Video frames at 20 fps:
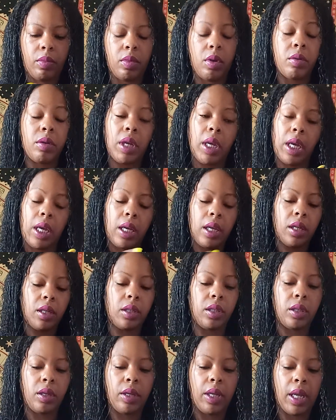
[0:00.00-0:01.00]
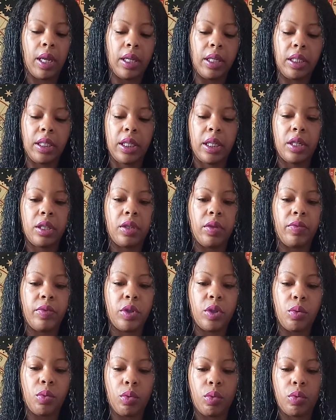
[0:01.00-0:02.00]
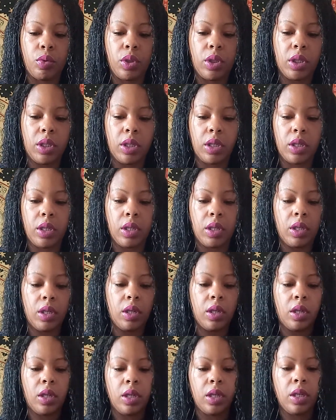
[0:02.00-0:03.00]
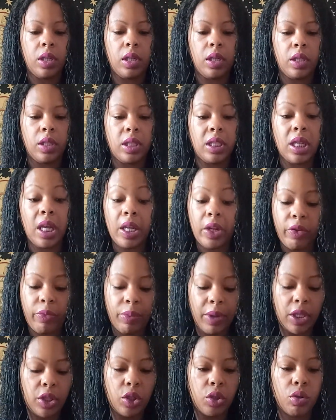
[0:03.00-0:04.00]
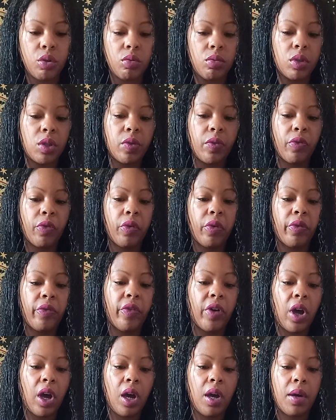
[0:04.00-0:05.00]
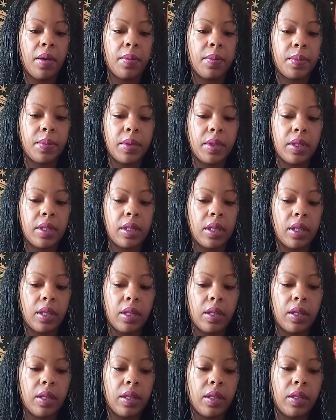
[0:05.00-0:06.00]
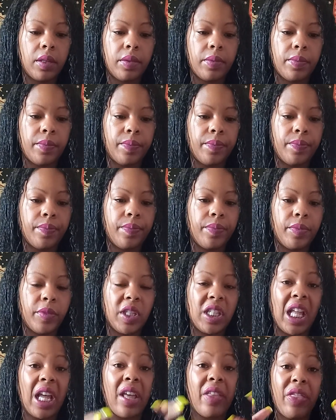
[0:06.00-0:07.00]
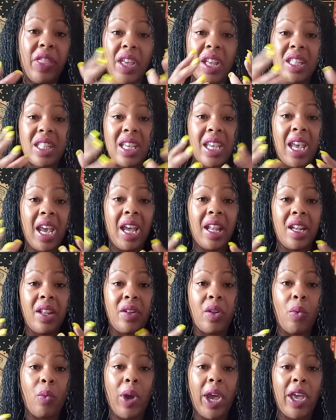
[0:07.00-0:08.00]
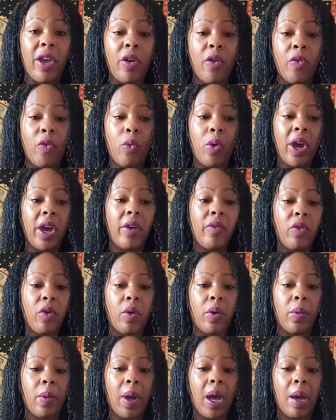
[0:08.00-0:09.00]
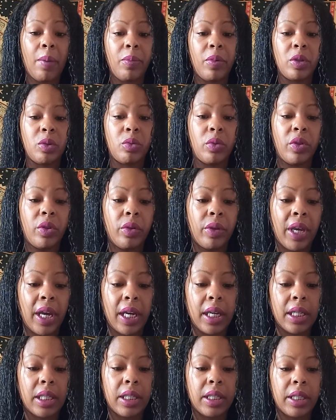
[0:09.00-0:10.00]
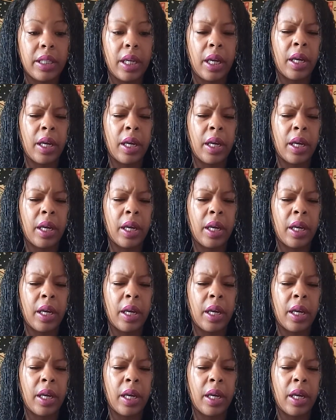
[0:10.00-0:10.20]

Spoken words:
Okay, so yeah, Six of Swords, Ten of Pentacles, Four of Cups. It's like things are getting in the way of whatever happened with you guys.